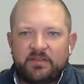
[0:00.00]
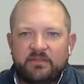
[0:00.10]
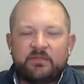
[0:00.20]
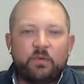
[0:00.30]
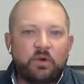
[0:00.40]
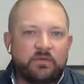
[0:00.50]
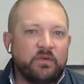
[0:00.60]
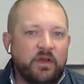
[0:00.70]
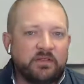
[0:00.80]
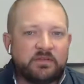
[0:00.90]
the
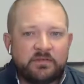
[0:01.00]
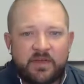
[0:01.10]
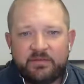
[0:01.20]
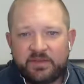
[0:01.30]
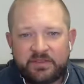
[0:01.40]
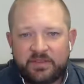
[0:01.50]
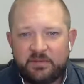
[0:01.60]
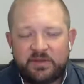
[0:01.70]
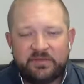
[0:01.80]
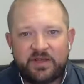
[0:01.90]
forefront of everything that
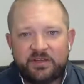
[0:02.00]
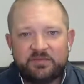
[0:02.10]
we've done.